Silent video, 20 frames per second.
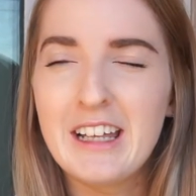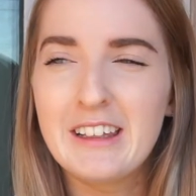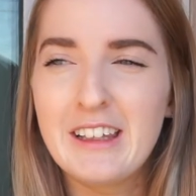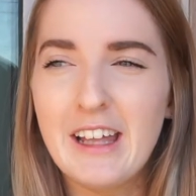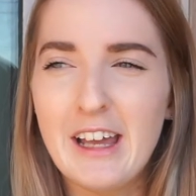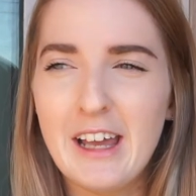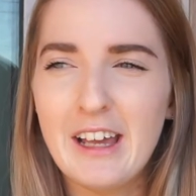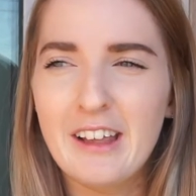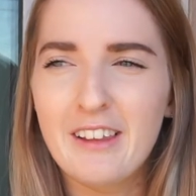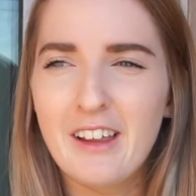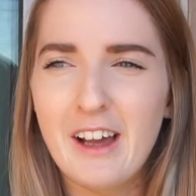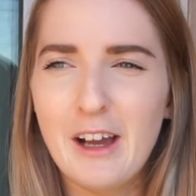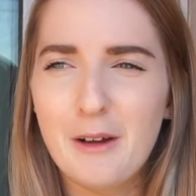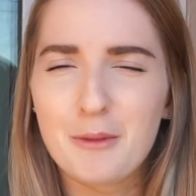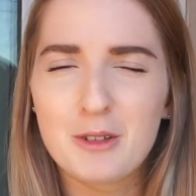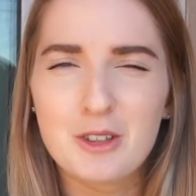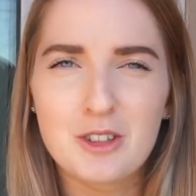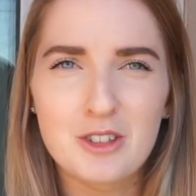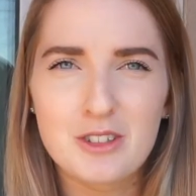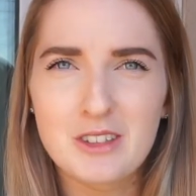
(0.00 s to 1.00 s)
The airline
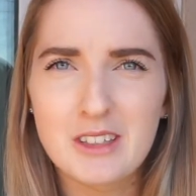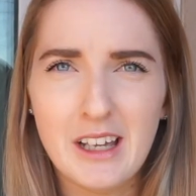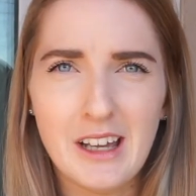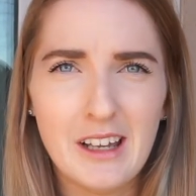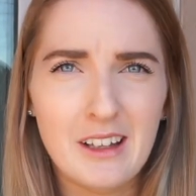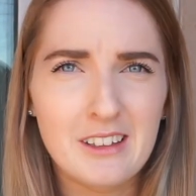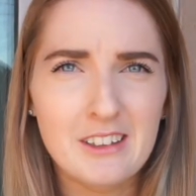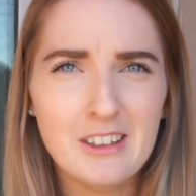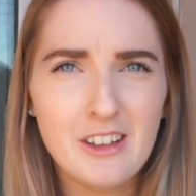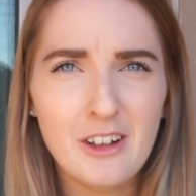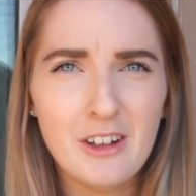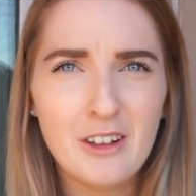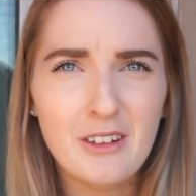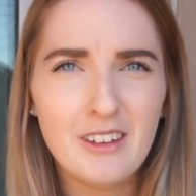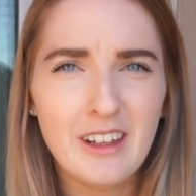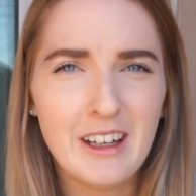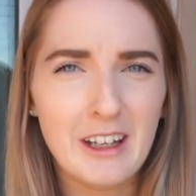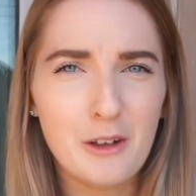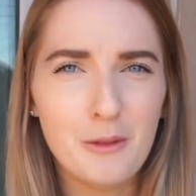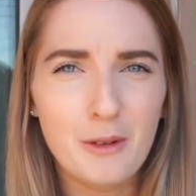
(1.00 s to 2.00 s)
was just like, no,
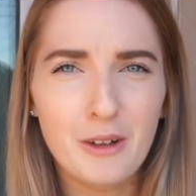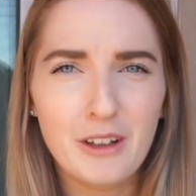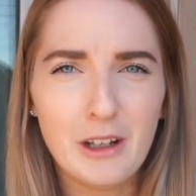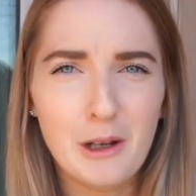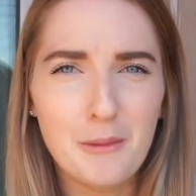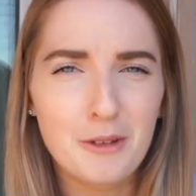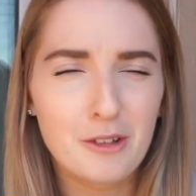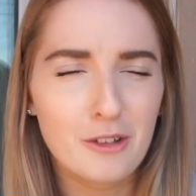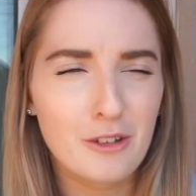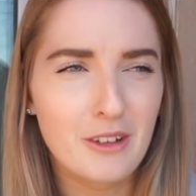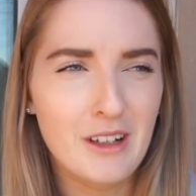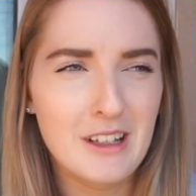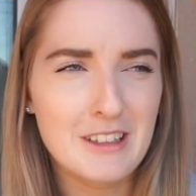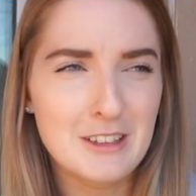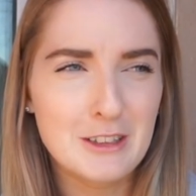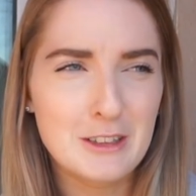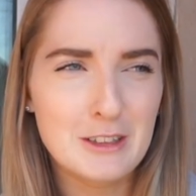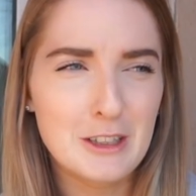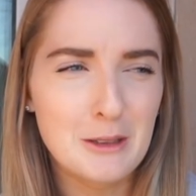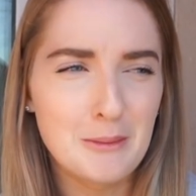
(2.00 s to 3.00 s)
like it won't come through on our
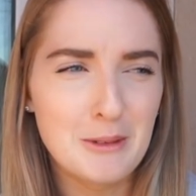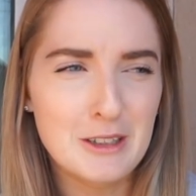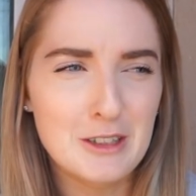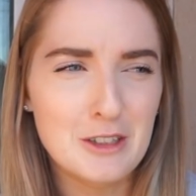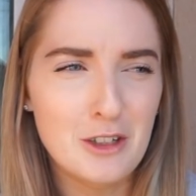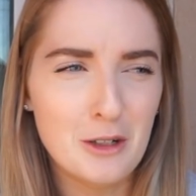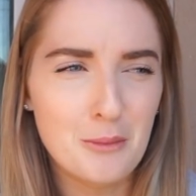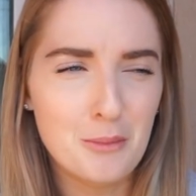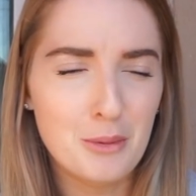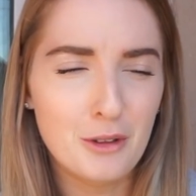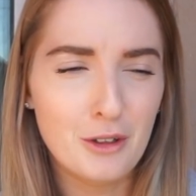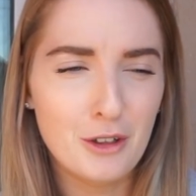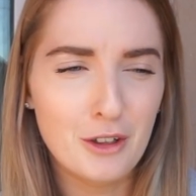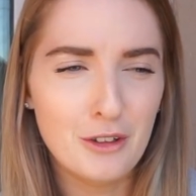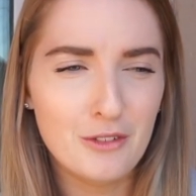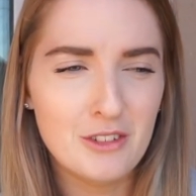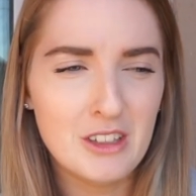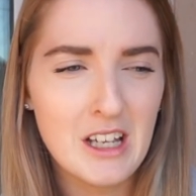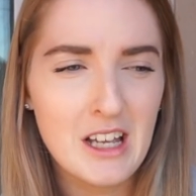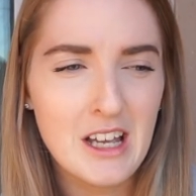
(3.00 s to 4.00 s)
system, it's not
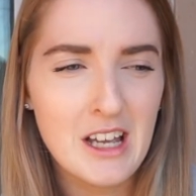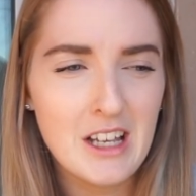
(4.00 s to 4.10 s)
approved.